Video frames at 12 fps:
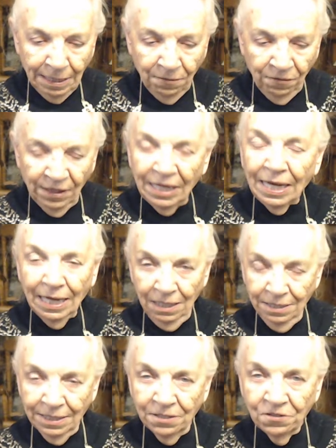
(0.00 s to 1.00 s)
the
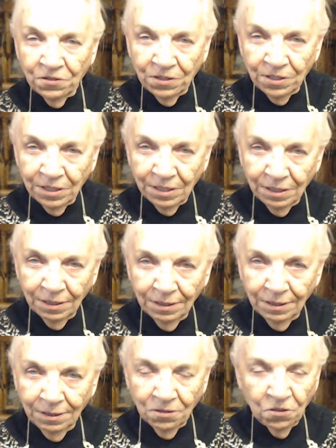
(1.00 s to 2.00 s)
eldest
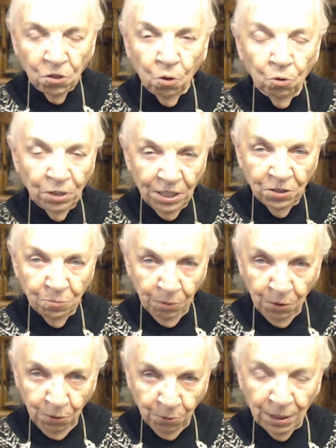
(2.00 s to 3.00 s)
sold his
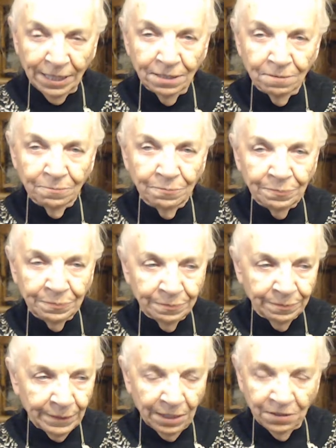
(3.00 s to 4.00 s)
birthright
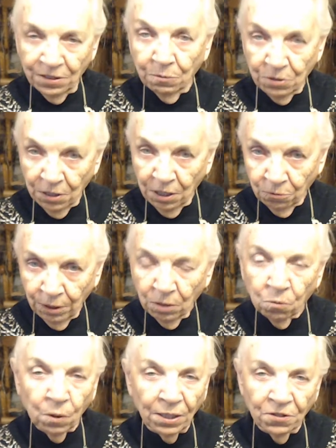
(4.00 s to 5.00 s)
because he was hungry and
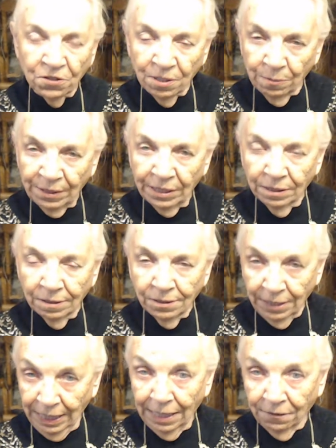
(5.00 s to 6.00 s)
wanted something to
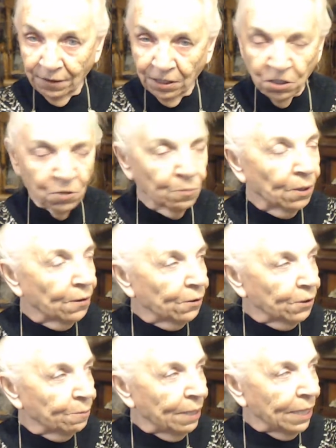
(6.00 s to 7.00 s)
eat that his brother
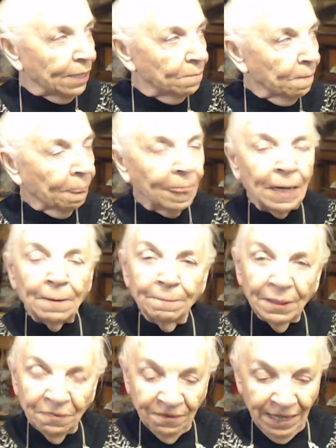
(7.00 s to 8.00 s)
had made.
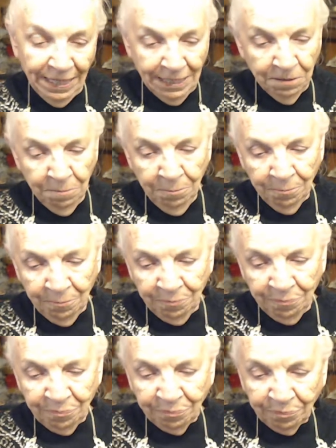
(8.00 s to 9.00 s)
But then
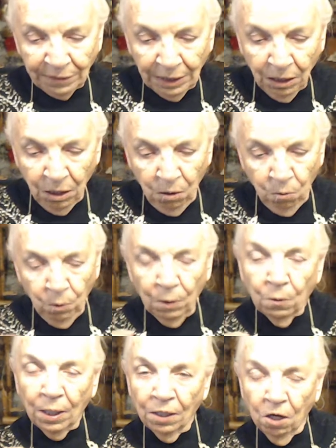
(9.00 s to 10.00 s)
we
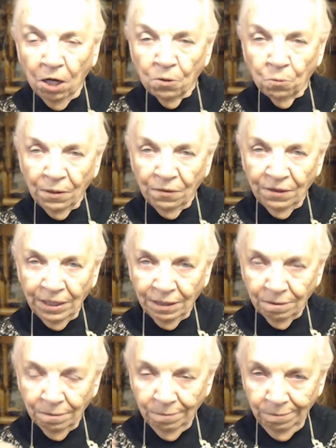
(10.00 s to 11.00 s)
went on with the
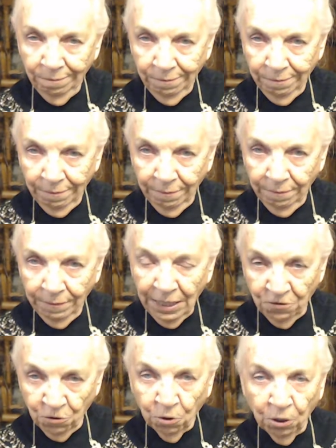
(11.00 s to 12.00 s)

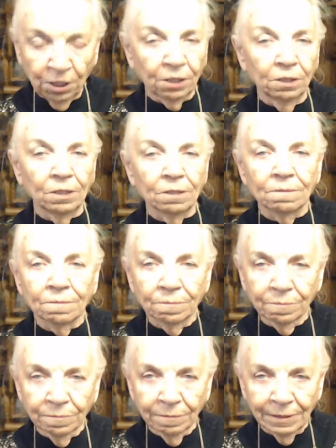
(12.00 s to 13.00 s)
historical
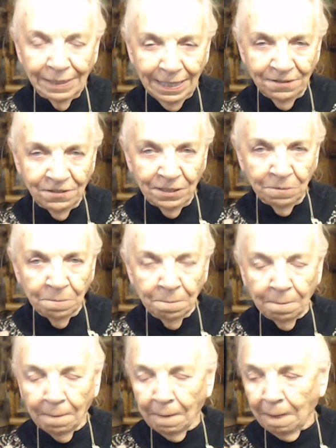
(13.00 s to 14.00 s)
lesson
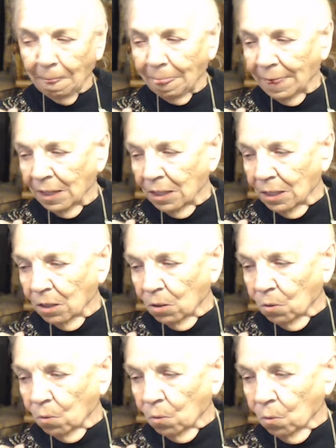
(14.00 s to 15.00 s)

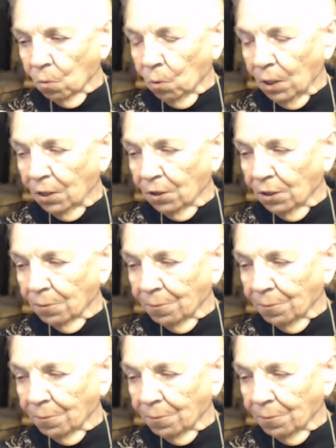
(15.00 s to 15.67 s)
where